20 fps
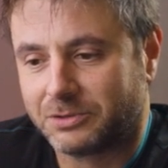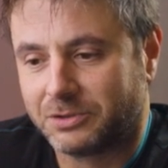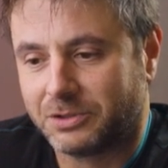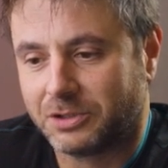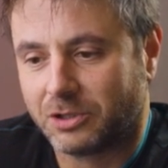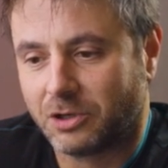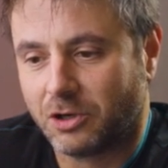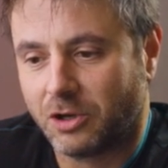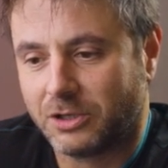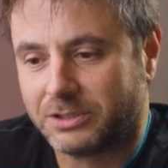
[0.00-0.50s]
to
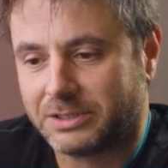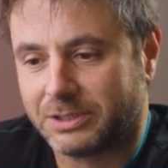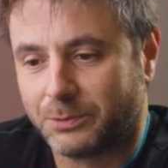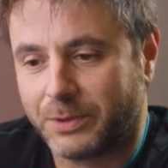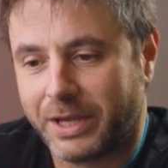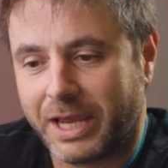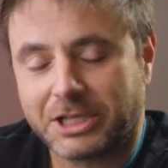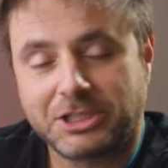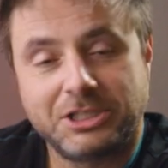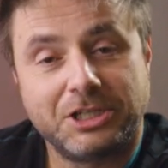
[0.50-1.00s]
the class that
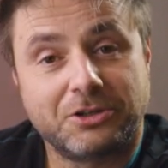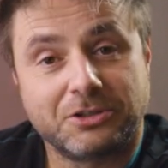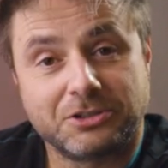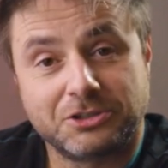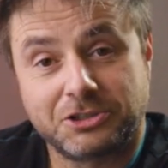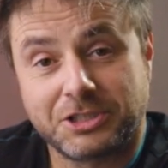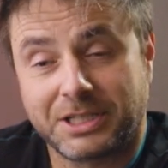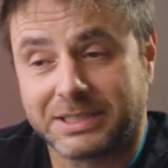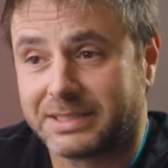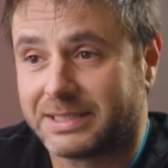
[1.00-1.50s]
we actually
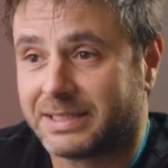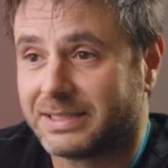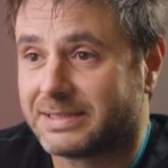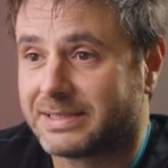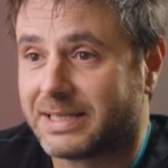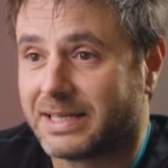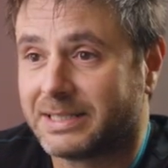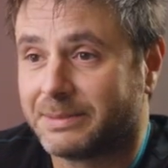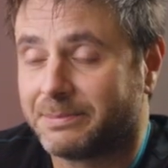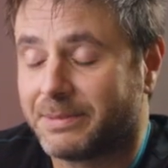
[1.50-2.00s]
constructed
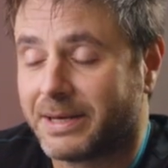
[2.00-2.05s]
inside the